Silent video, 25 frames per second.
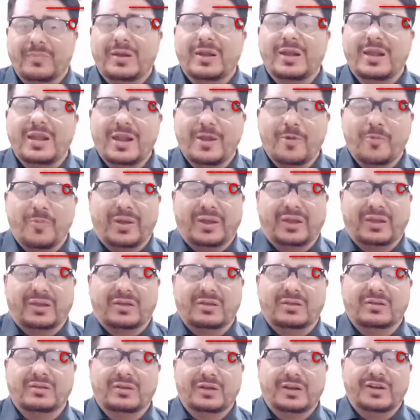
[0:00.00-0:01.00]

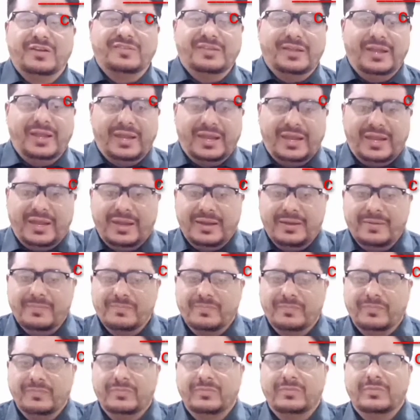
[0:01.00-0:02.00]
living, it's
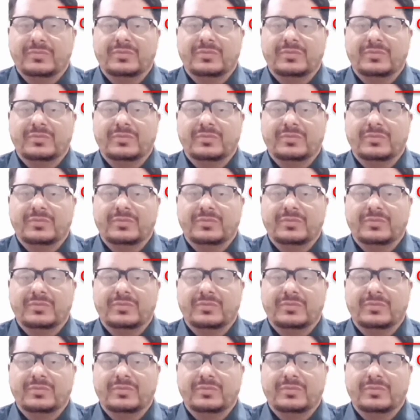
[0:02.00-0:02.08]
A,